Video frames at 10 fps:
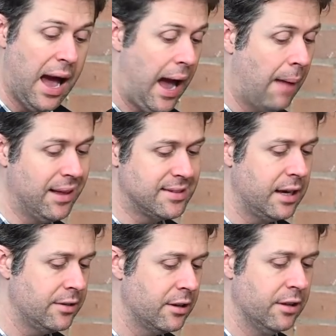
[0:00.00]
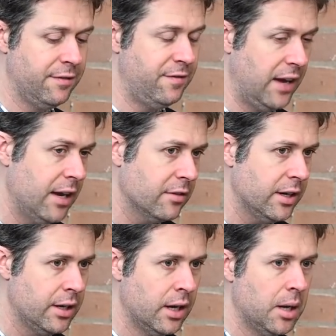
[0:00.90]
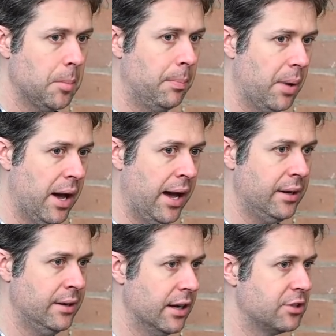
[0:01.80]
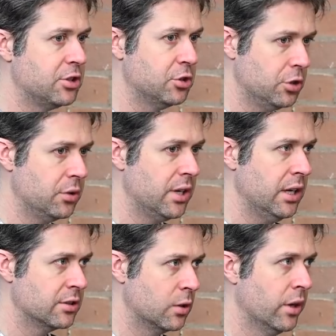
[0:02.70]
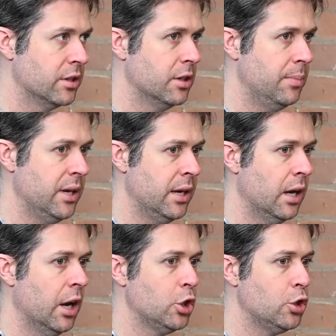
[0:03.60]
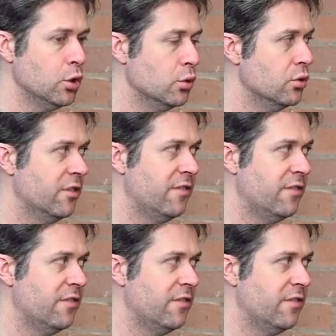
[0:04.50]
I'm not saying they're the favorite, but Nick Suzuki is going to be a huge